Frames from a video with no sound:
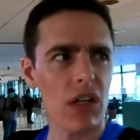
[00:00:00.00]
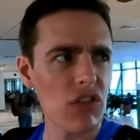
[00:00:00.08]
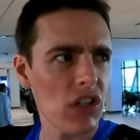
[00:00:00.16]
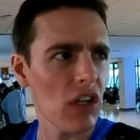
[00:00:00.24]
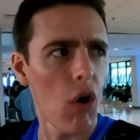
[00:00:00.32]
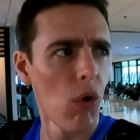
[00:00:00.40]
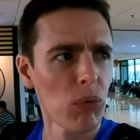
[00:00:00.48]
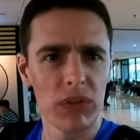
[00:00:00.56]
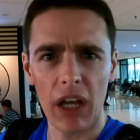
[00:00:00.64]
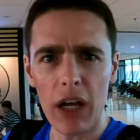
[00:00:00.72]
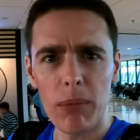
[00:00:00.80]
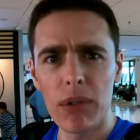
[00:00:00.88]
it's like a whole
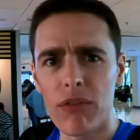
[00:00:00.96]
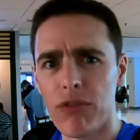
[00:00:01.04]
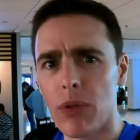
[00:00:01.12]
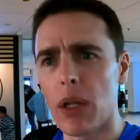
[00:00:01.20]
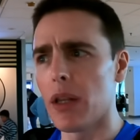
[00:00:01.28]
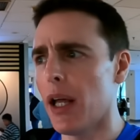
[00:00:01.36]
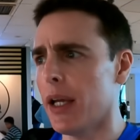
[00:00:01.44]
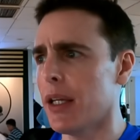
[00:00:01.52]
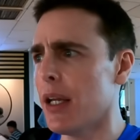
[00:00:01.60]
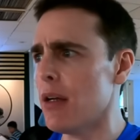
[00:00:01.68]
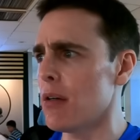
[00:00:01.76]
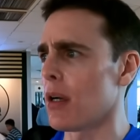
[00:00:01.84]
terminal full of
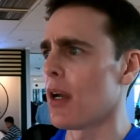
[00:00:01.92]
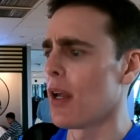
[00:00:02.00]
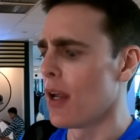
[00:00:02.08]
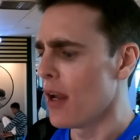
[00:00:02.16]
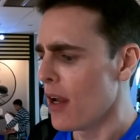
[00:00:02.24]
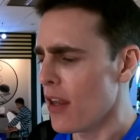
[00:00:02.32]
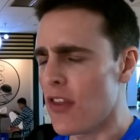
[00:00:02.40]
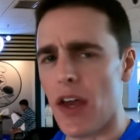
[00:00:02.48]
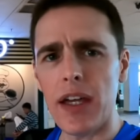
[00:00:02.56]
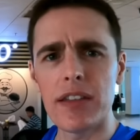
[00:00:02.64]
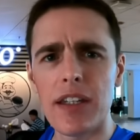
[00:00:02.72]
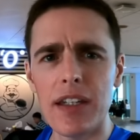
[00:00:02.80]
Lion Air.
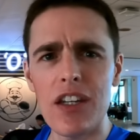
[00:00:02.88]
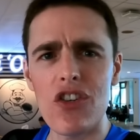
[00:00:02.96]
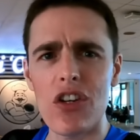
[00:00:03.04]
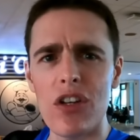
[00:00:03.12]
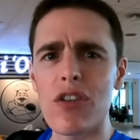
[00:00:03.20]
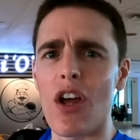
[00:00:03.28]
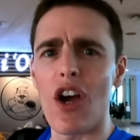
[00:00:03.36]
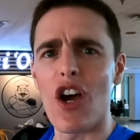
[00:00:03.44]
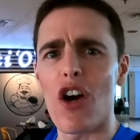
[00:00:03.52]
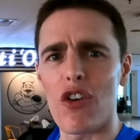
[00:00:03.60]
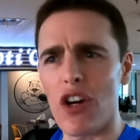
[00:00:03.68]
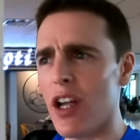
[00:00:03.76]
The Indonesian
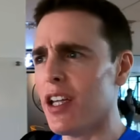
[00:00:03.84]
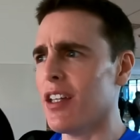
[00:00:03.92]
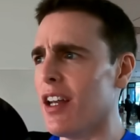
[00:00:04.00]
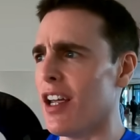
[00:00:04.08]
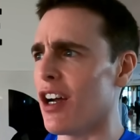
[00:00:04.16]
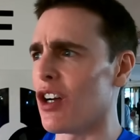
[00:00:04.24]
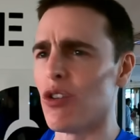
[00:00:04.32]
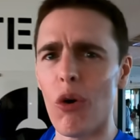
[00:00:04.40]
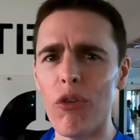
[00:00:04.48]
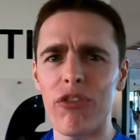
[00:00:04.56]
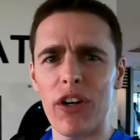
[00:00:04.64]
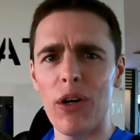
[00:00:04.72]
Ryanair,
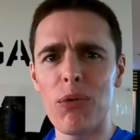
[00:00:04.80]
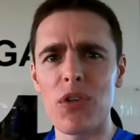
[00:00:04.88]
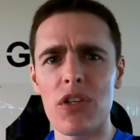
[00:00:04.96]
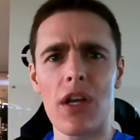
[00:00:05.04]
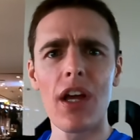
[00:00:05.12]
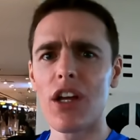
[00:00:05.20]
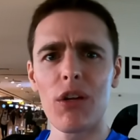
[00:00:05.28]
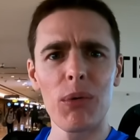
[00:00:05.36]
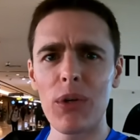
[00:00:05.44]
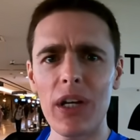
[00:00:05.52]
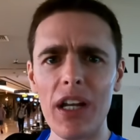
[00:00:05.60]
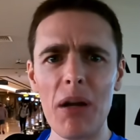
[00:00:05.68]
no frills.
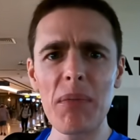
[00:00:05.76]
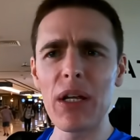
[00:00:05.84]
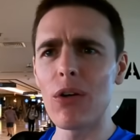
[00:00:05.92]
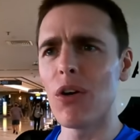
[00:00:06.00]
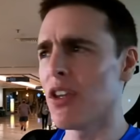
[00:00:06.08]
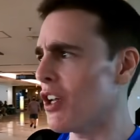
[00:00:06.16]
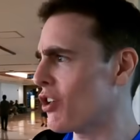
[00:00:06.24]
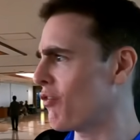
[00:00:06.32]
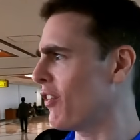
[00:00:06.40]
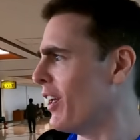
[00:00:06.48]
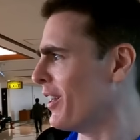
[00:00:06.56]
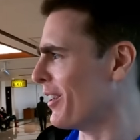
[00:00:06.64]
We're not getting a meal on this
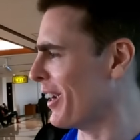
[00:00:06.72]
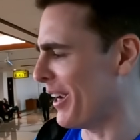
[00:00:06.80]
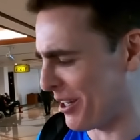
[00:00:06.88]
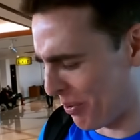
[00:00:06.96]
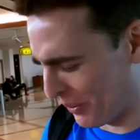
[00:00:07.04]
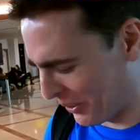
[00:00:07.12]
flight, guys.